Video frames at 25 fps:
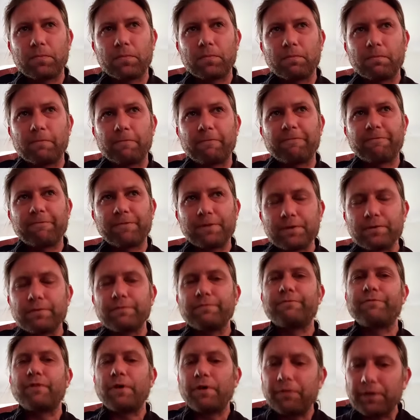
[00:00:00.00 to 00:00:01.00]
feel
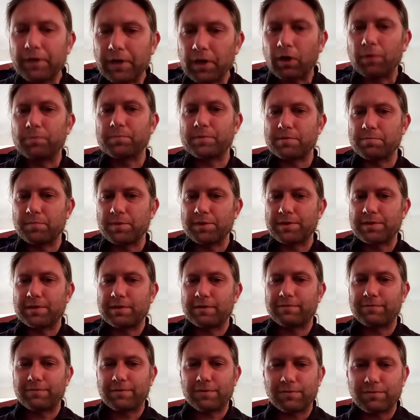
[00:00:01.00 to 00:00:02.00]
very optimistic
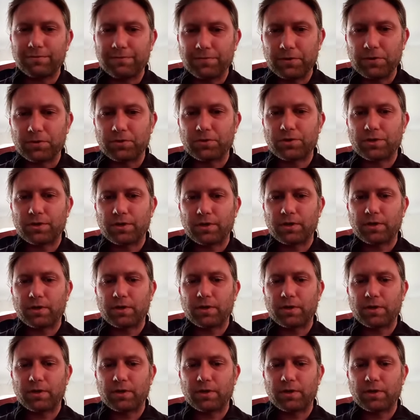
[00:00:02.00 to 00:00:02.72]
for the future,